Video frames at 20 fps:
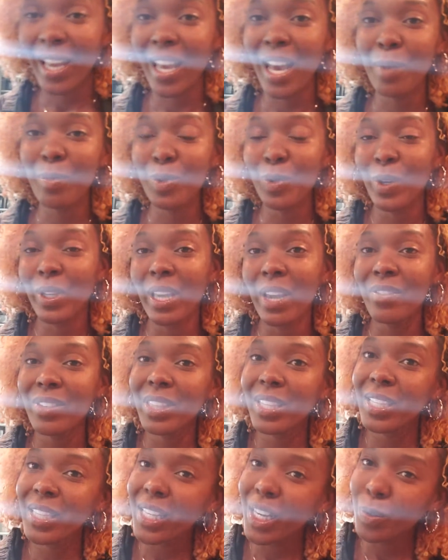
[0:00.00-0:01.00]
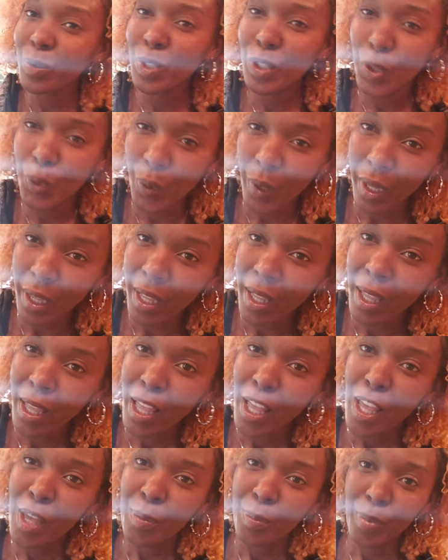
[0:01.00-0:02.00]
I'm doing everything that I was doing
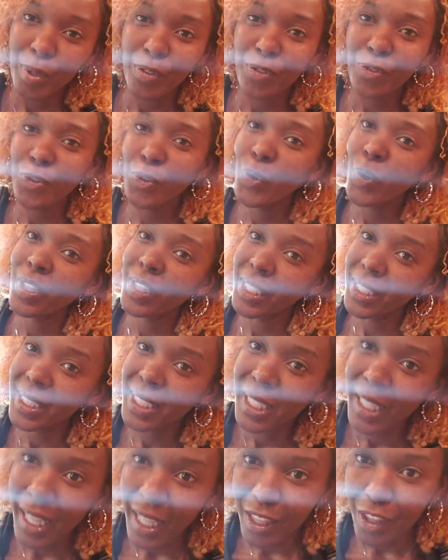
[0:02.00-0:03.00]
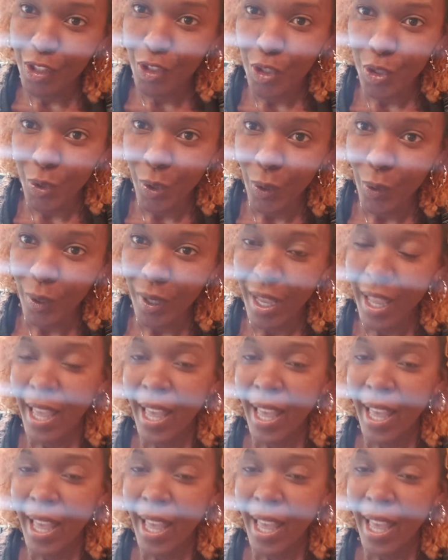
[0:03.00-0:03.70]
before the 10th stroke.